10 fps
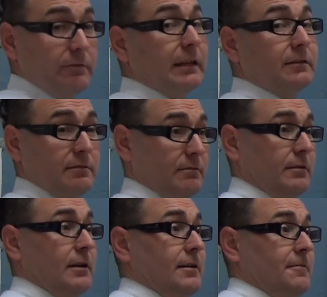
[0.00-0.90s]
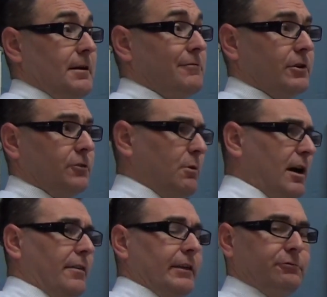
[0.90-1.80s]
That's, everyone goes,
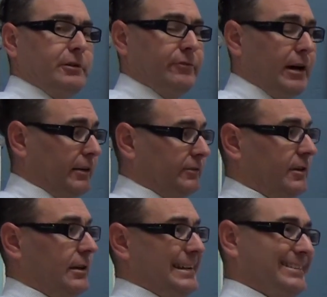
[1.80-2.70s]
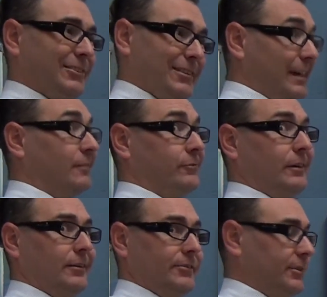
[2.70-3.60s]
wow, that's really fast. It's not that
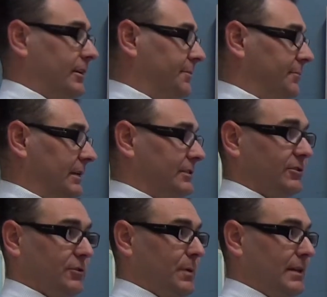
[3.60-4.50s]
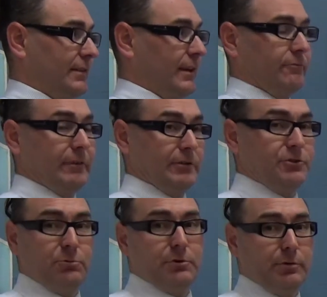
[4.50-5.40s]
fast, it just depends how
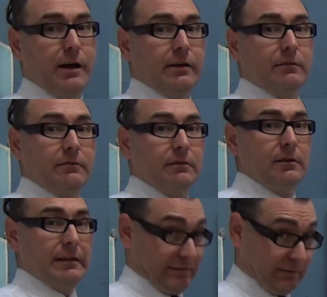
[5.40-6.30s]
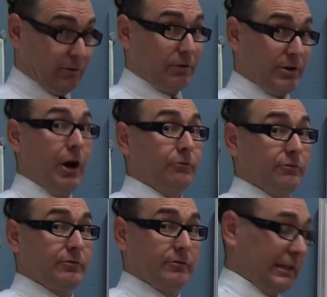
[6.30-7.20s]
fast you want to play it. It's a lot of
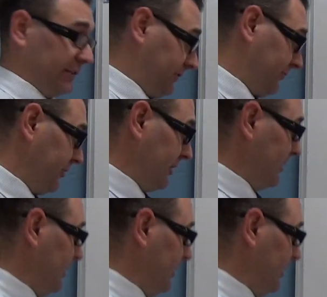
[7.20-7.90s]
notes, that's the trick.